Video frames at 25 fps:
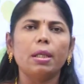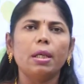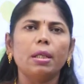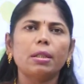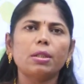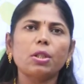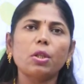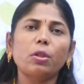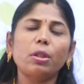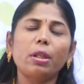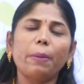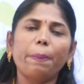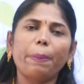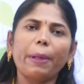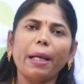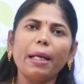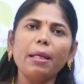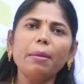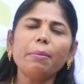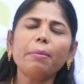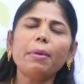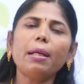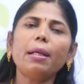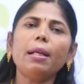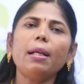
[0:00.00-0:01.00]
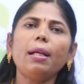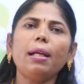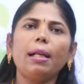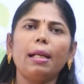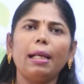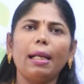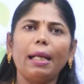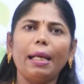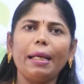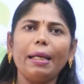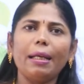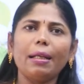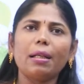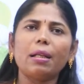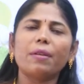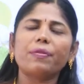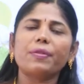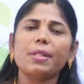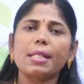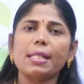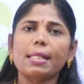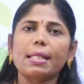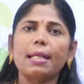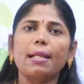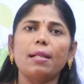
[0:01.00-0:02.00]
So the primary layer of
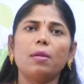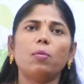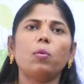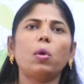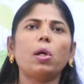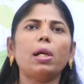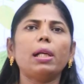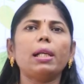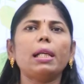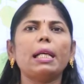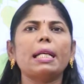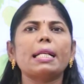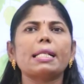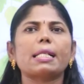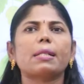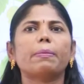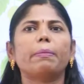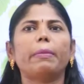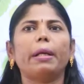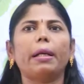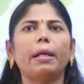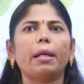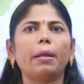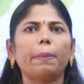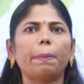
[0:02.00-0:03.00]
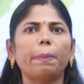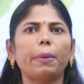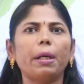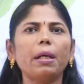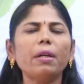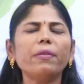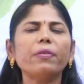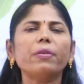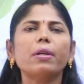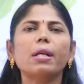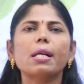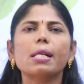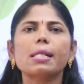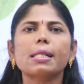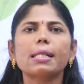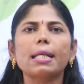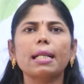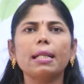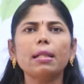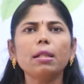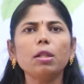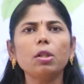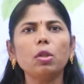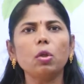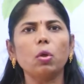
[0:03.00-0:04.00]
the cell wall is made up of
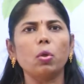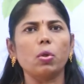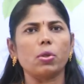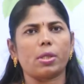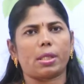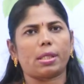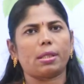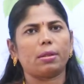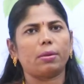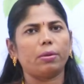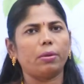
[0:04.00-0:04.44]
cellulose.